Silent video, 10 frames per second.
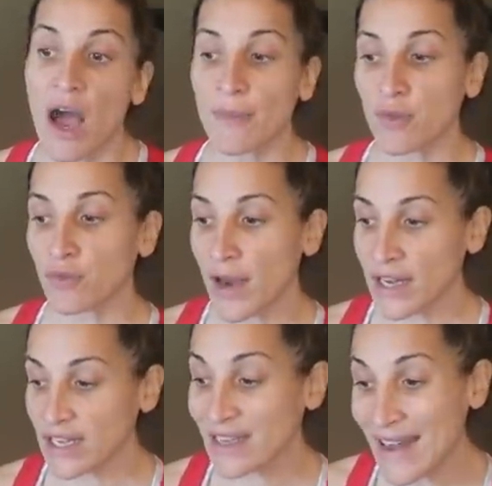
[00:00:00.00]
I'm
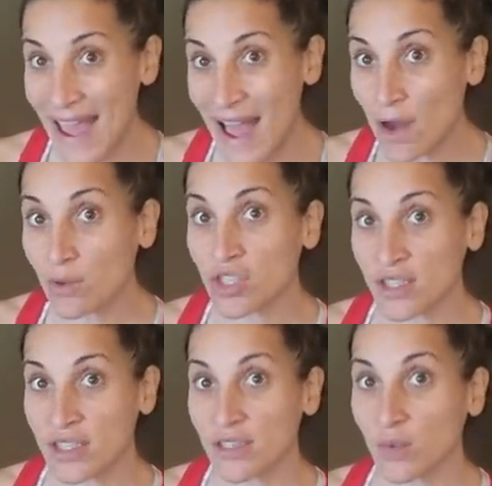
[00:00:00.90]
already now,
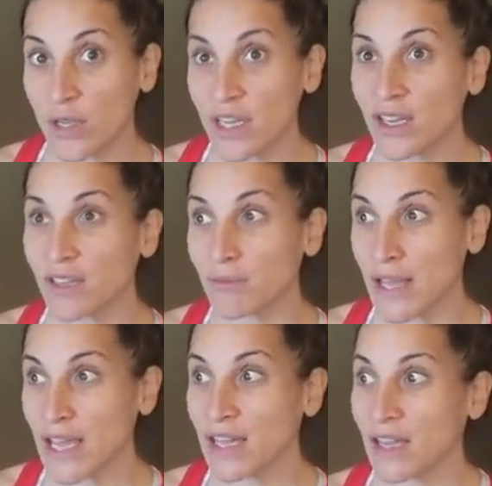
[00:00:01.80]
just this week, I'm
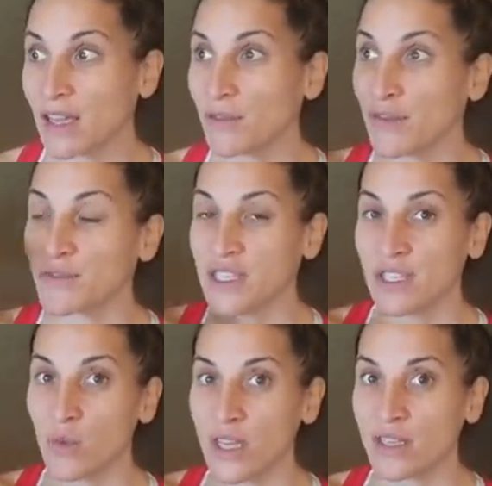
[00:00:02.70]
hitting
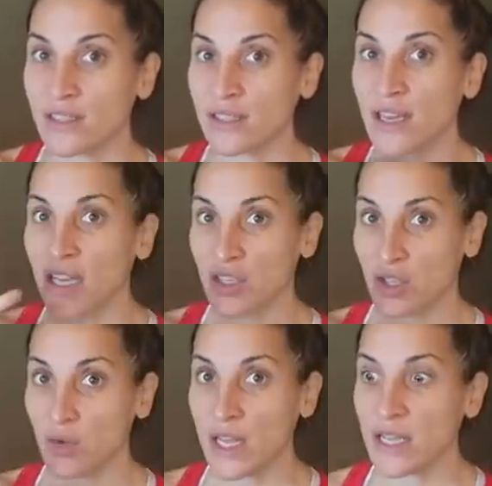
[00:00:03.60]
fifteen weeks in
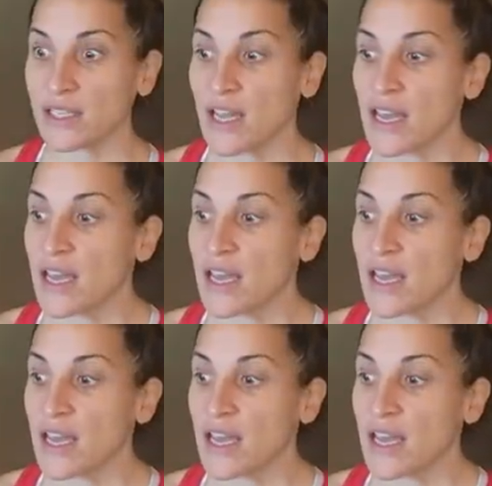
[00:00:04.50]
two days.